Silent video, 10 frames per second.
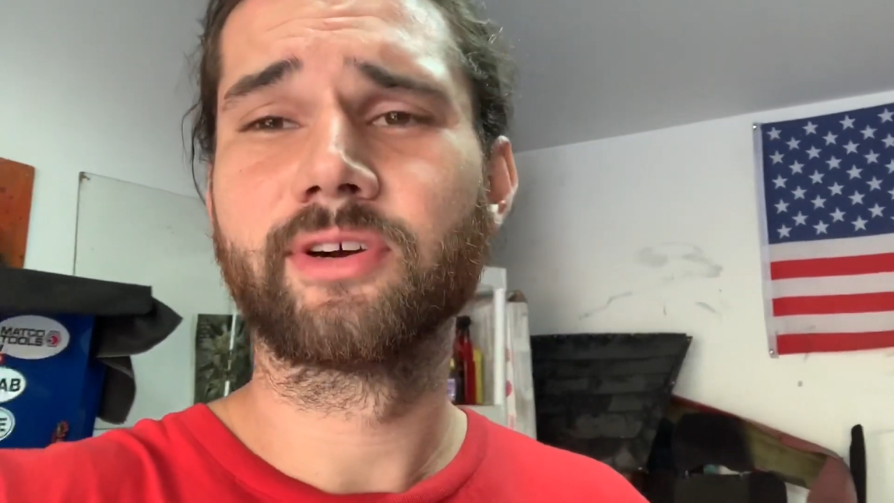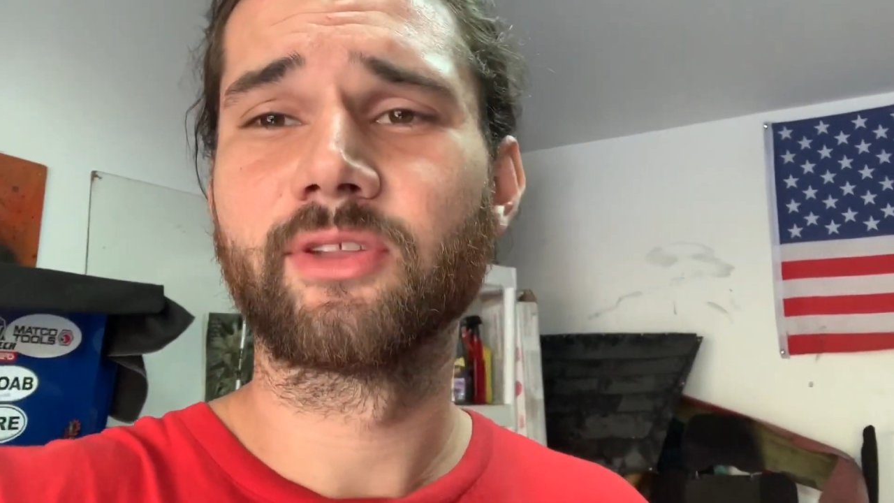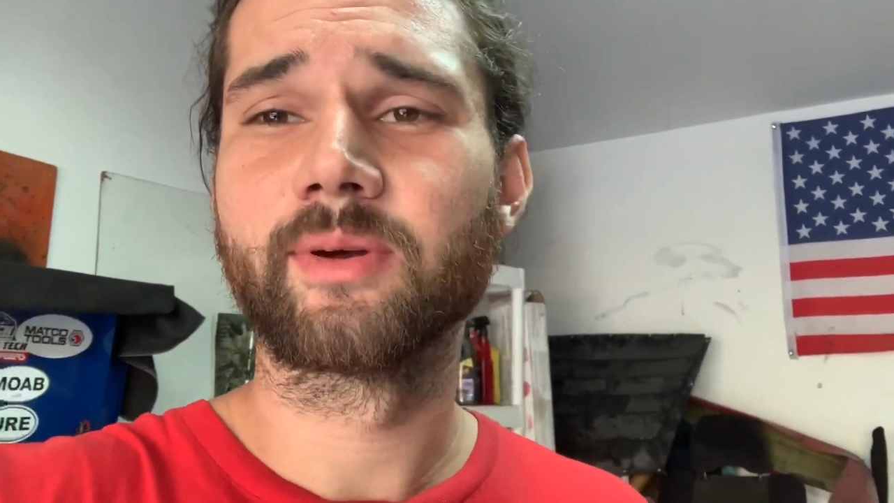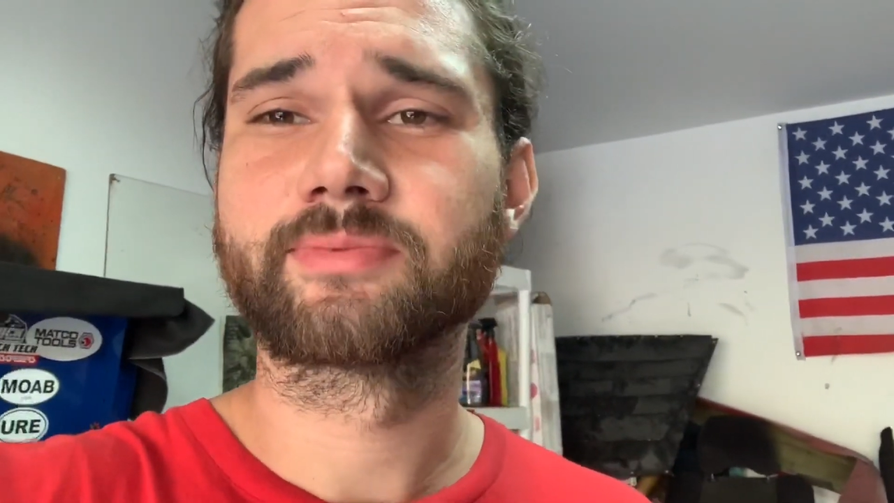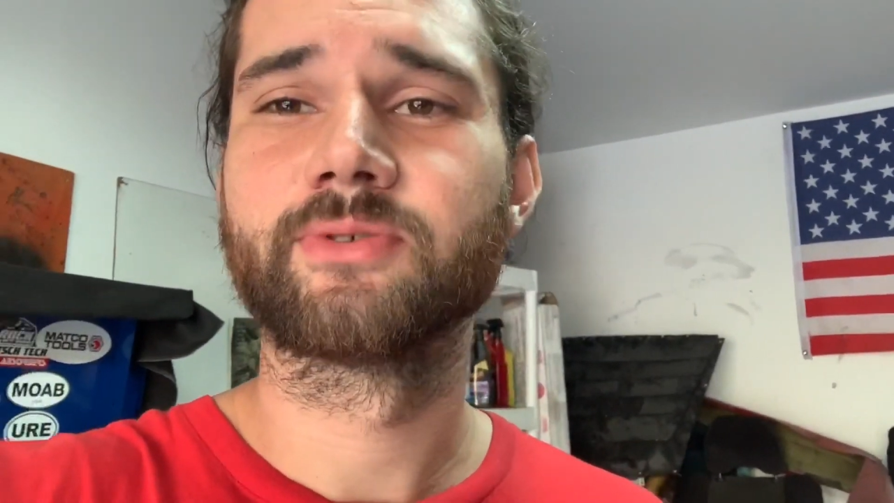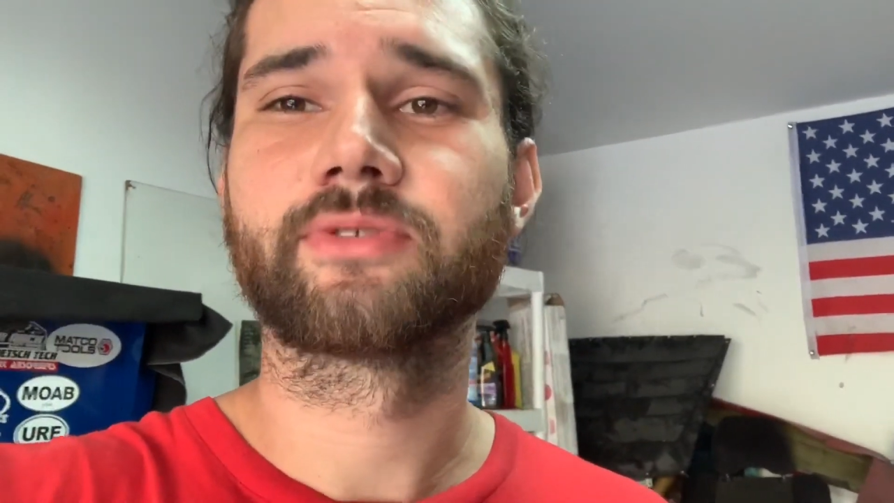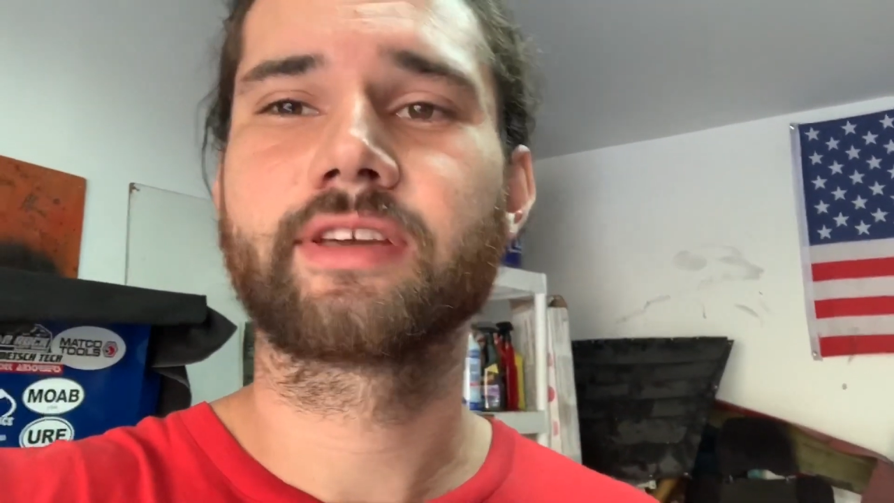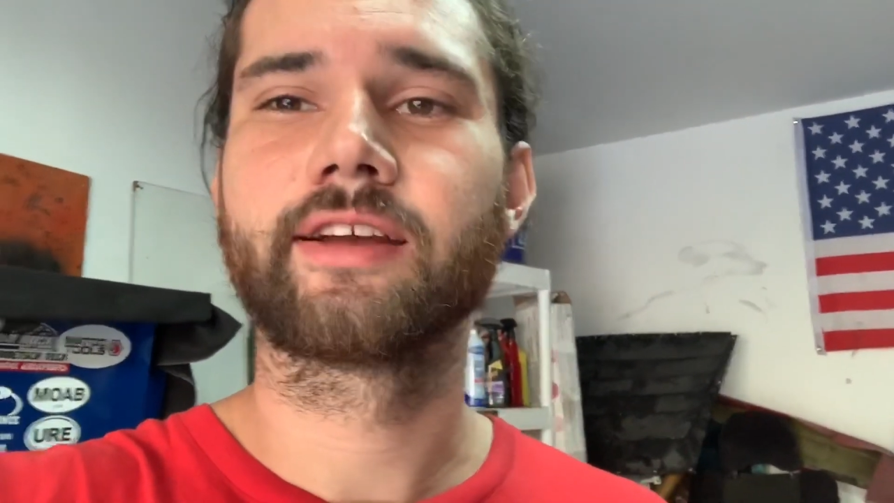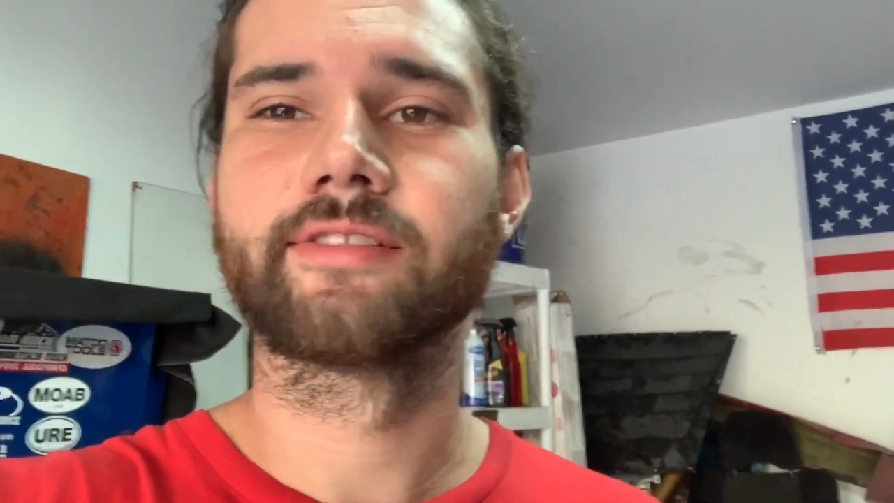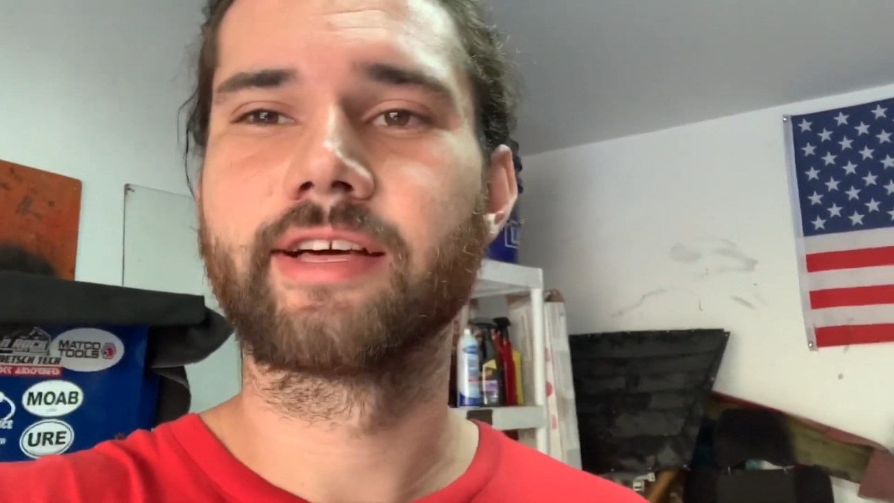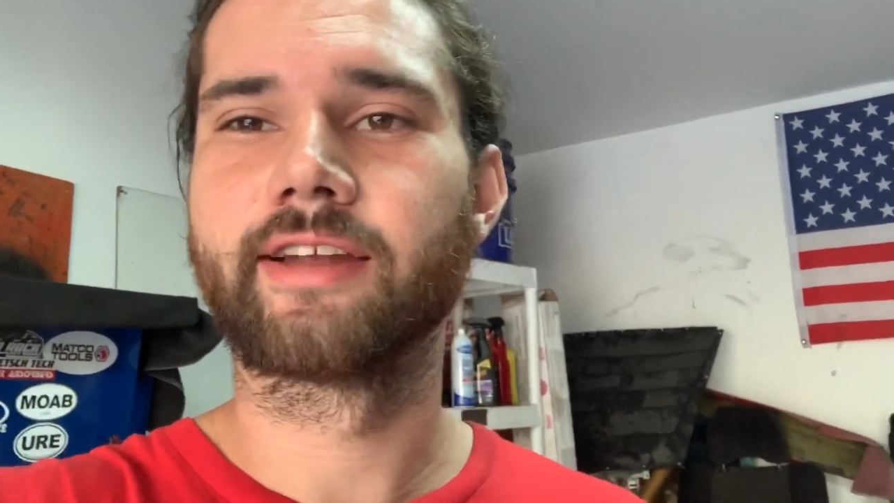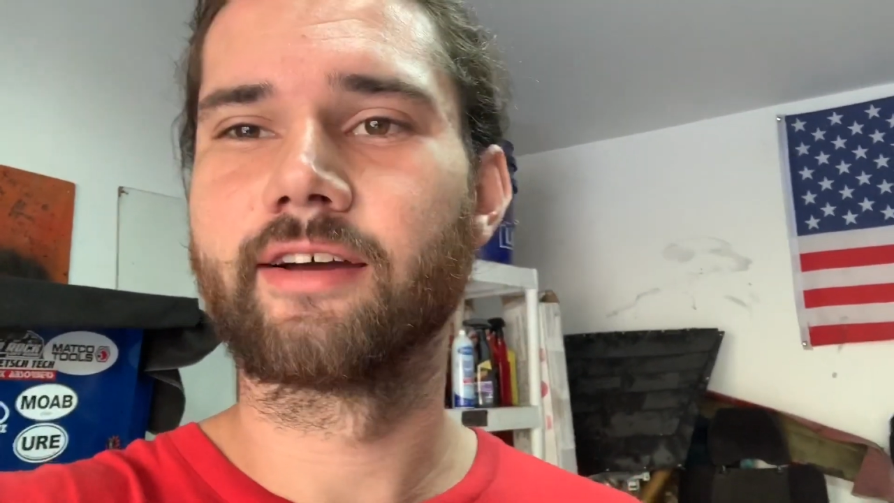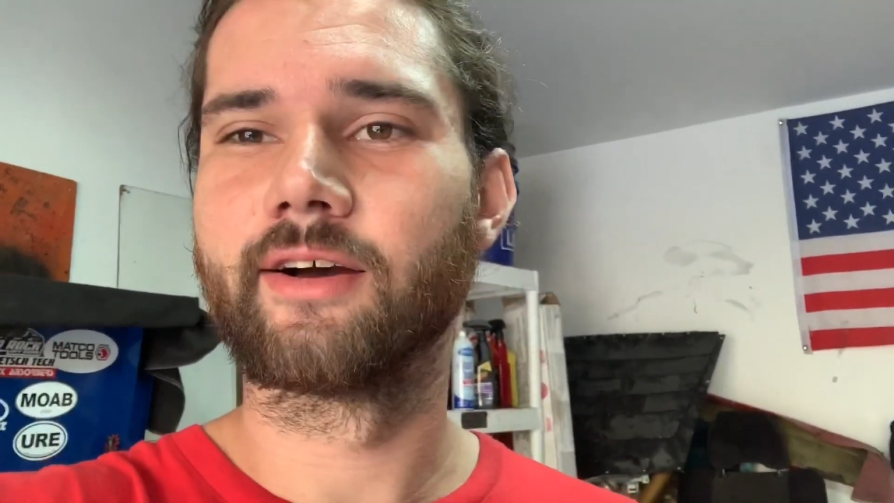all the way up to North Carolina